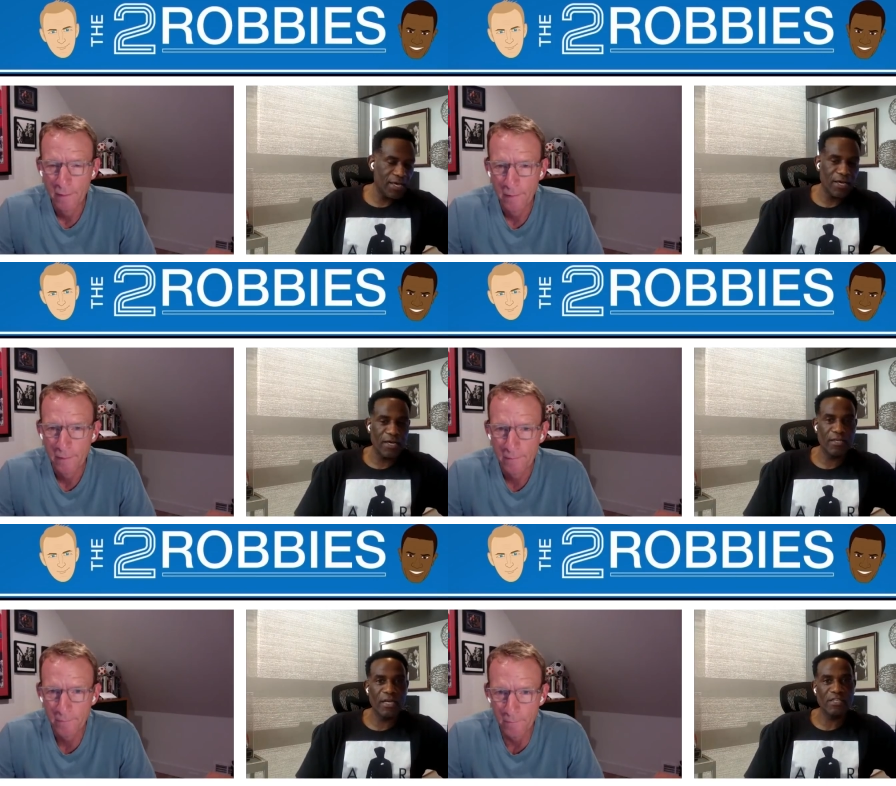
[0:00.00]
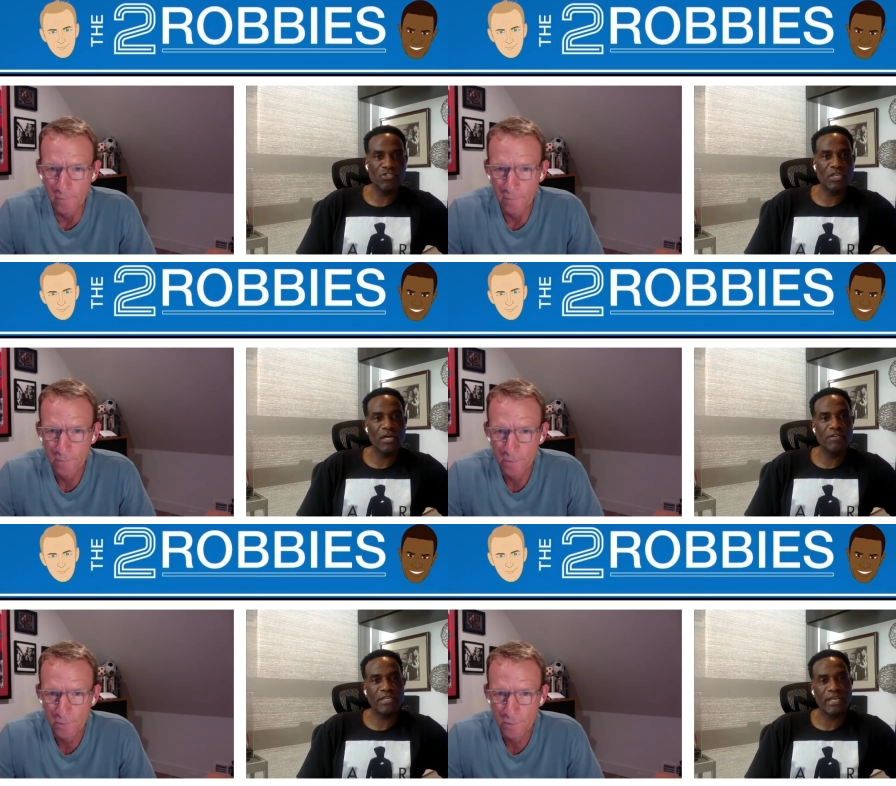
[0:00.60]
Speaker 1: Uh, like to see
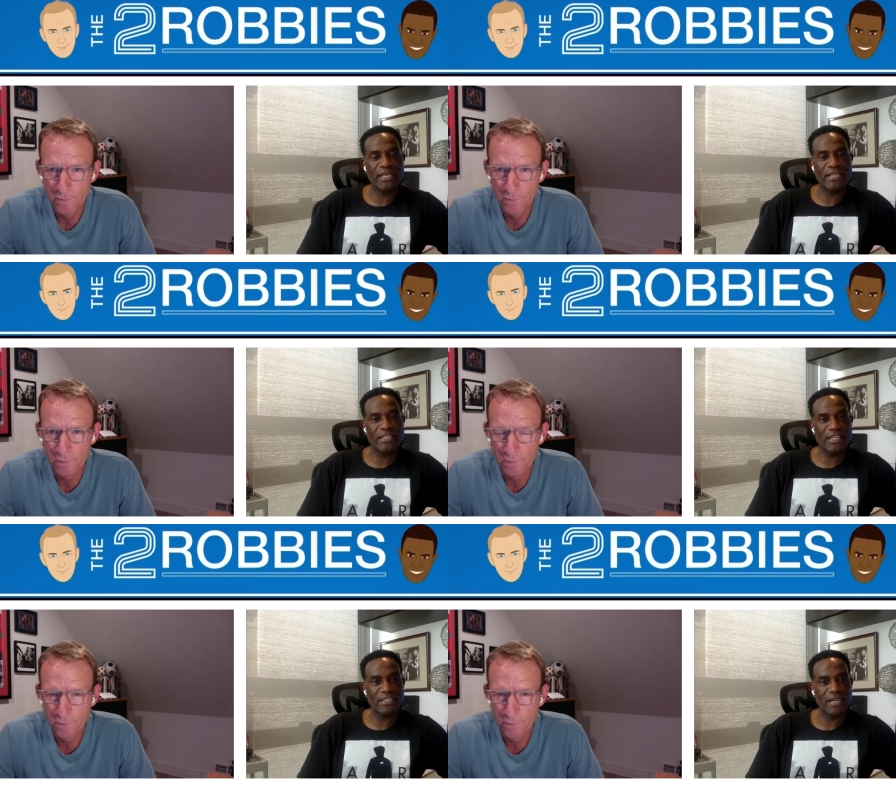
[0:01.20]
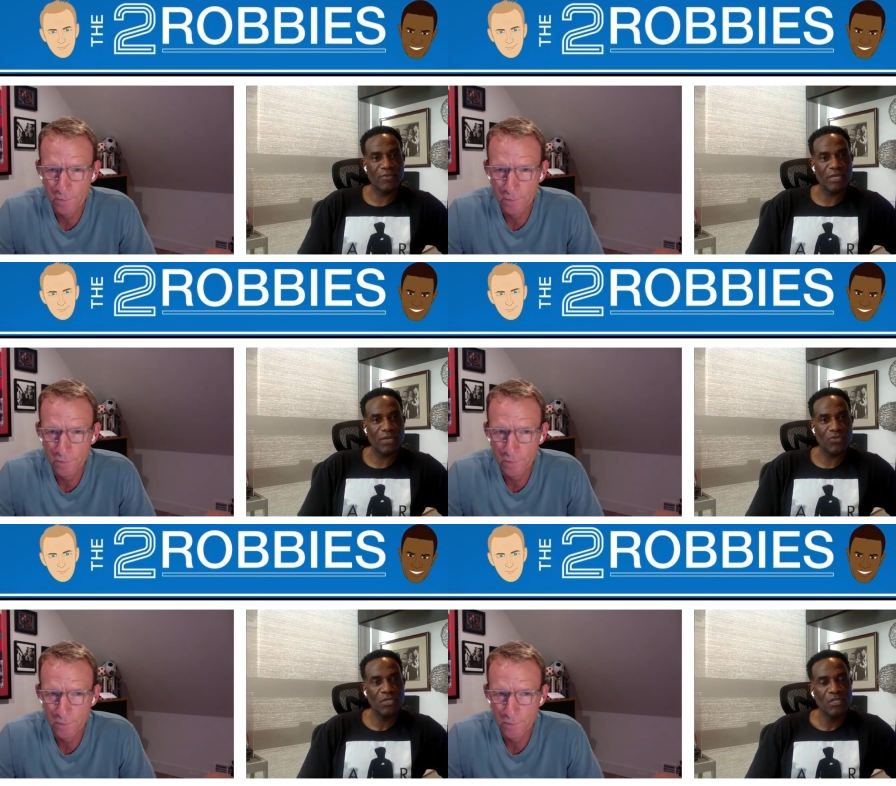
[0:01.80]
Harry Kane get his head down
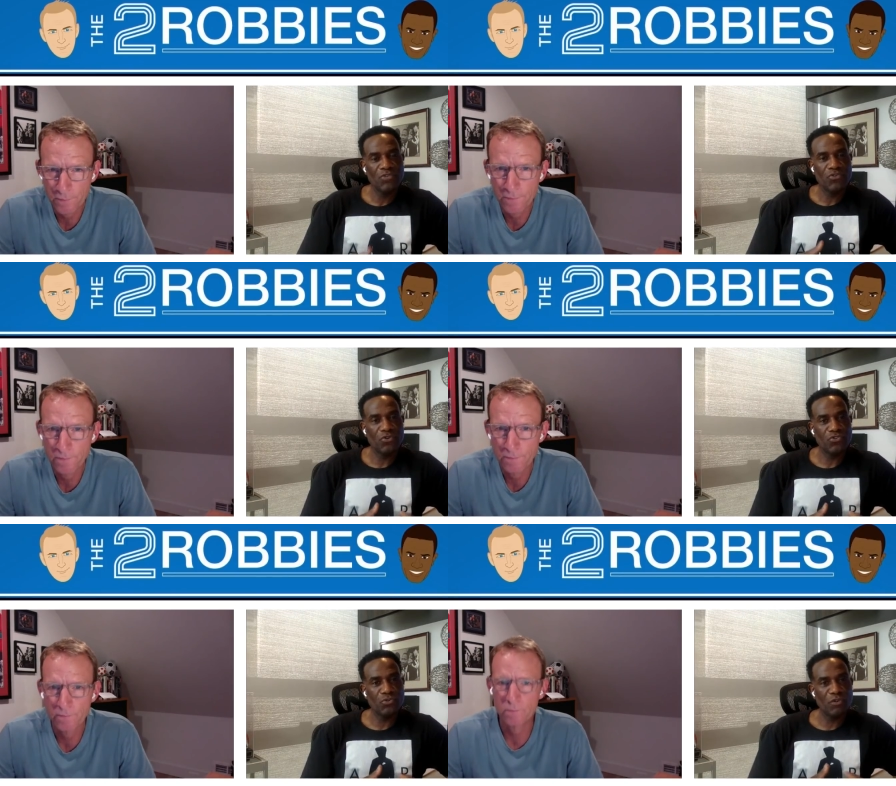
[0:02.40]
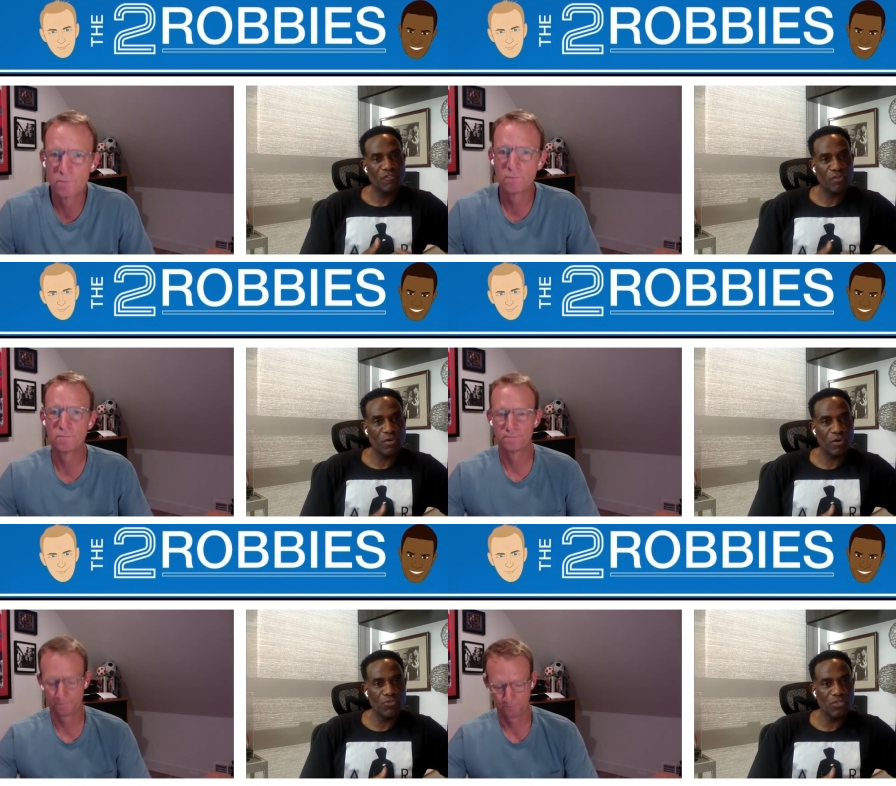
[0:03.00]
now, start scoring a few
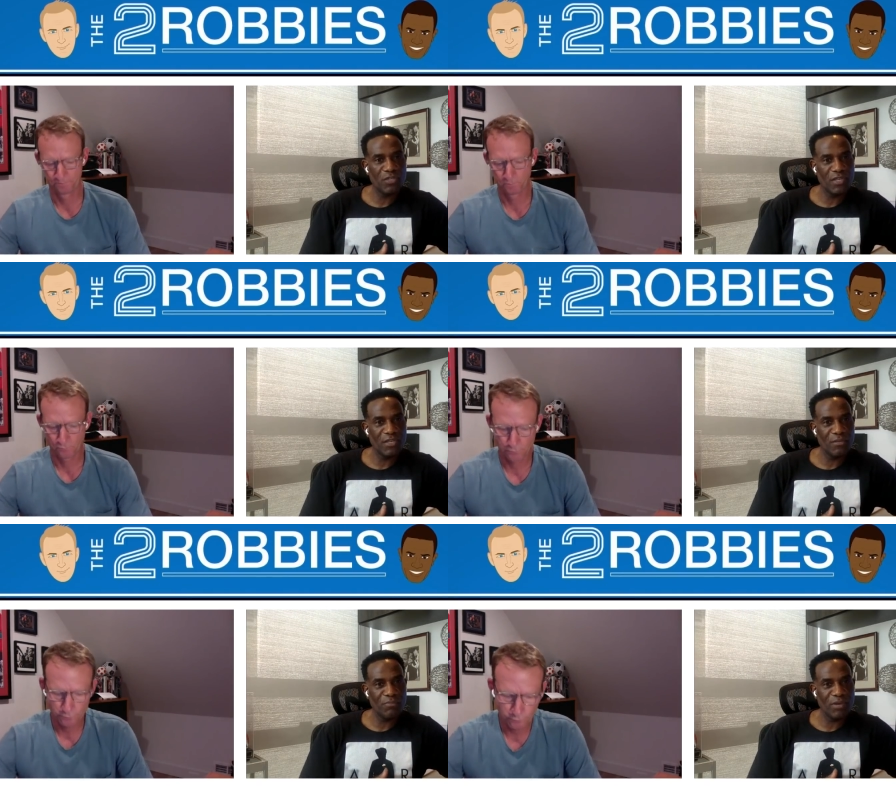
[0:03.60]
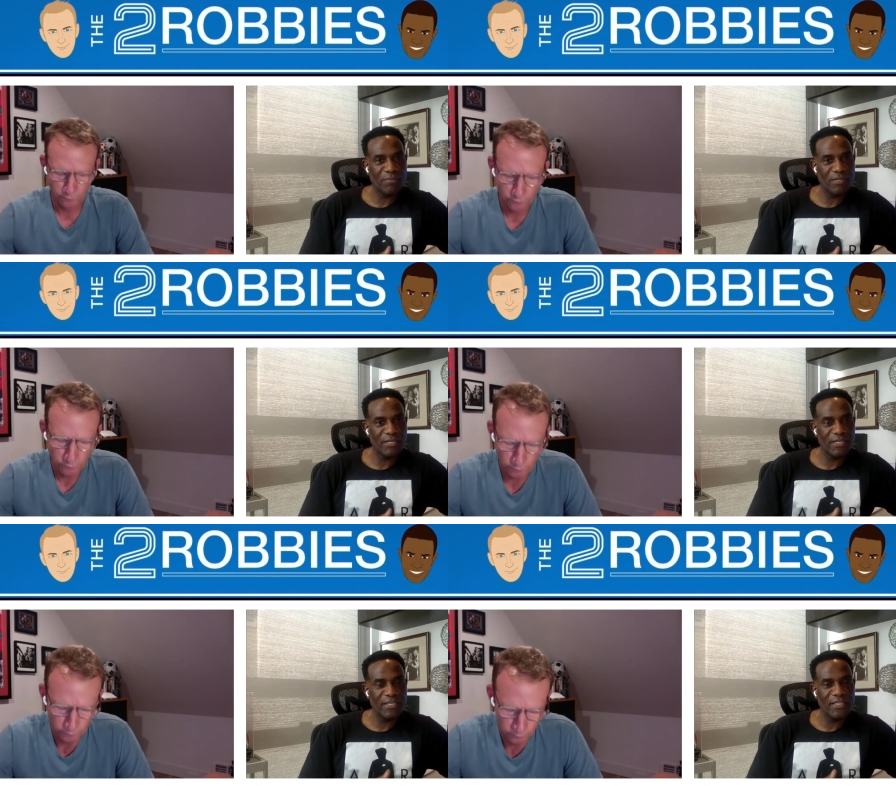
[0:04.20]
goals in the, in the Premier
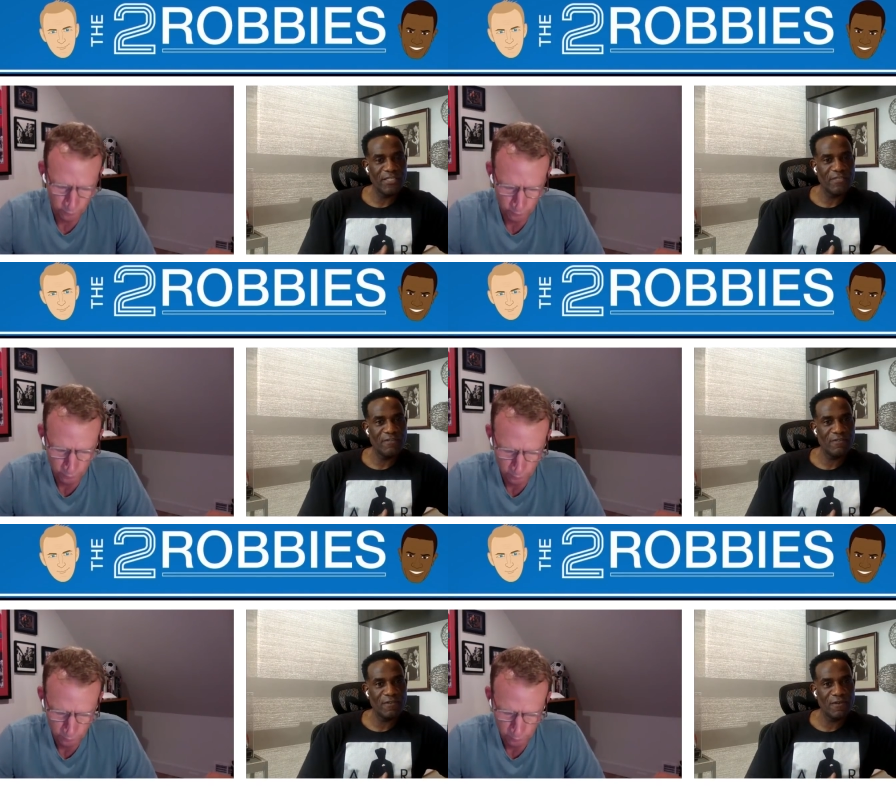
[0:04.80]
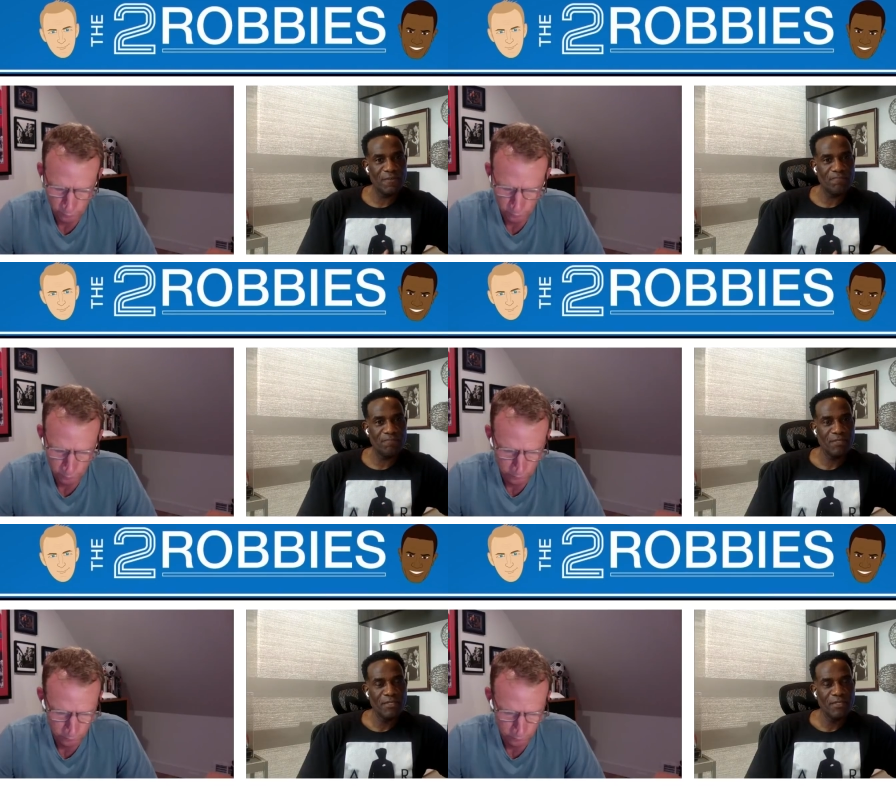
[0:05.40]
League and um,